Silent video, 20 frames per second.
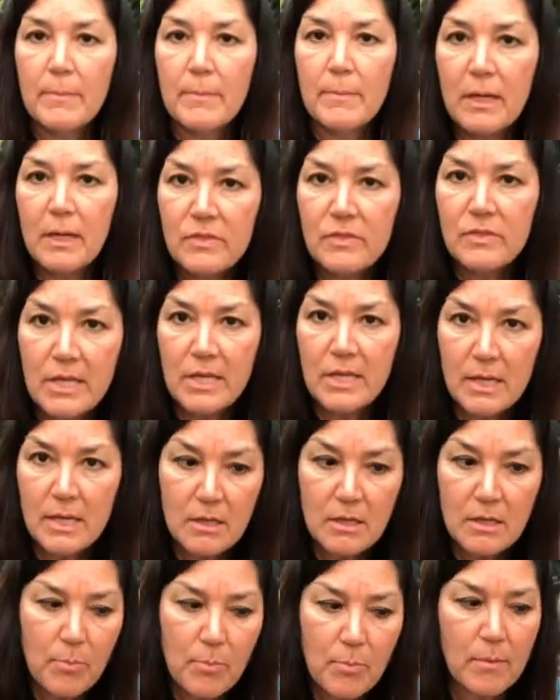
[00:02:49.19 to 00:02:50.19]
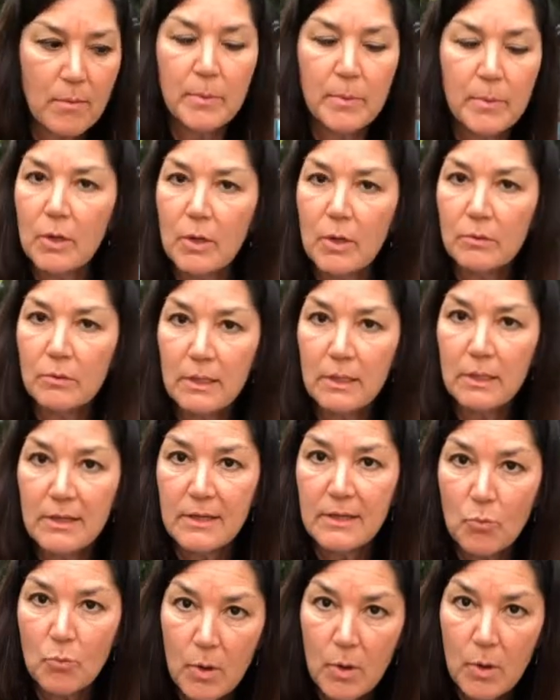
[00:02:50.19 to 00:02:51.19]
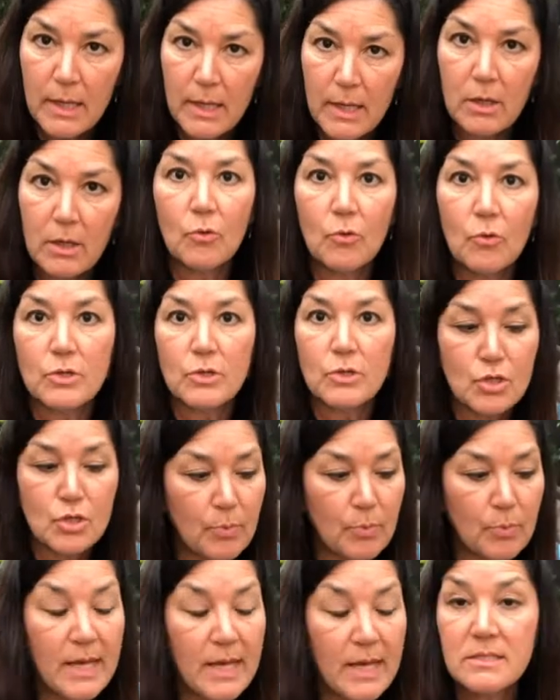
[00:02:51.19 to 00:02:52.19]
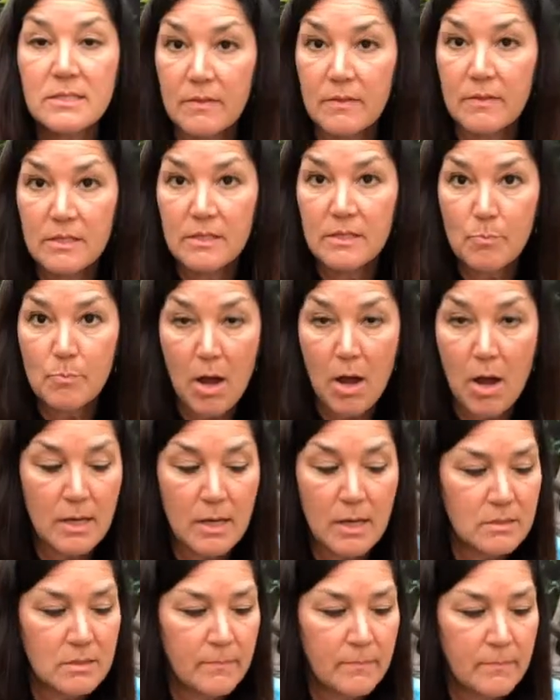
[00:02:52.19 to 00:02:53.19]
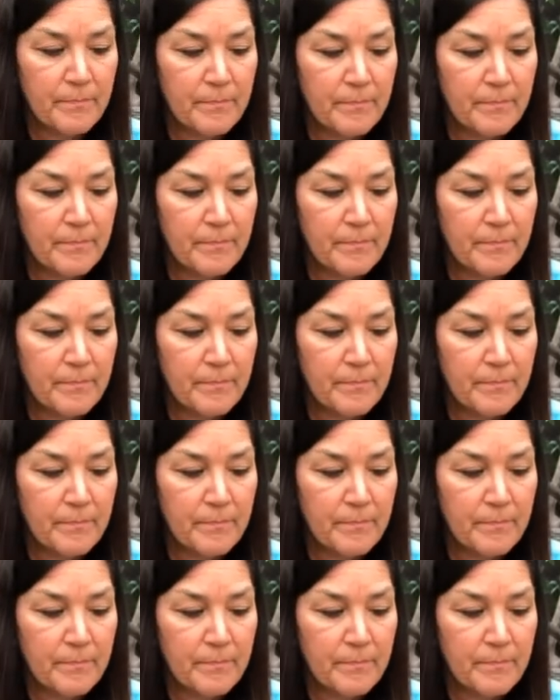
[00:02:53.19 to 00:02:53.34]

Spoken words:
But in the end, I'll probably only leave 1 or 2 plants in this pot.